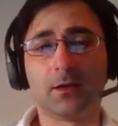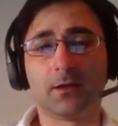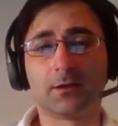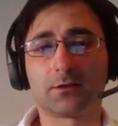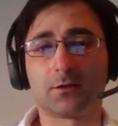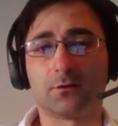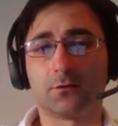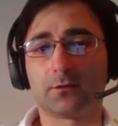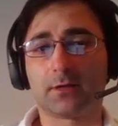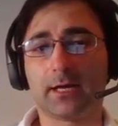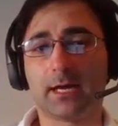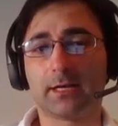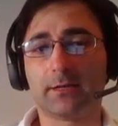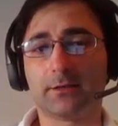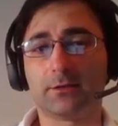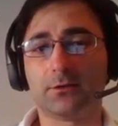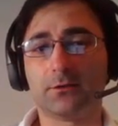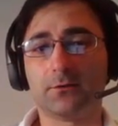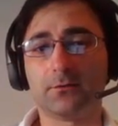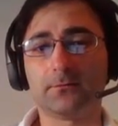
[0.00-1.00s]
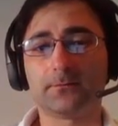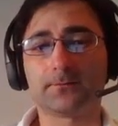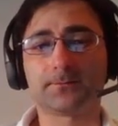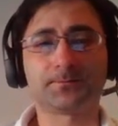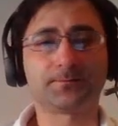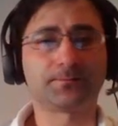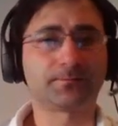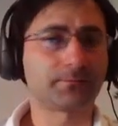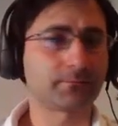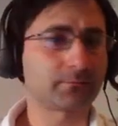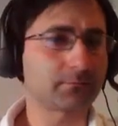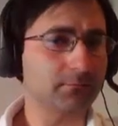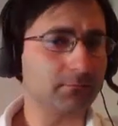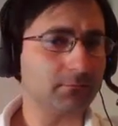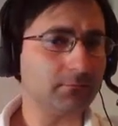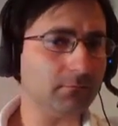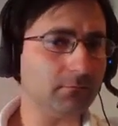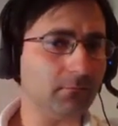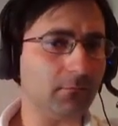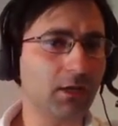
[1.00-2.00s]
So knight e2,
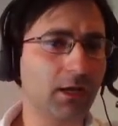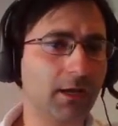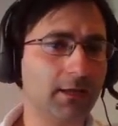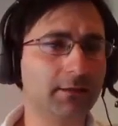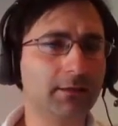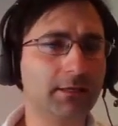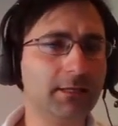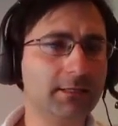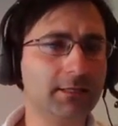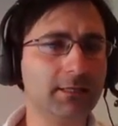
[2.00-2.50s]
and this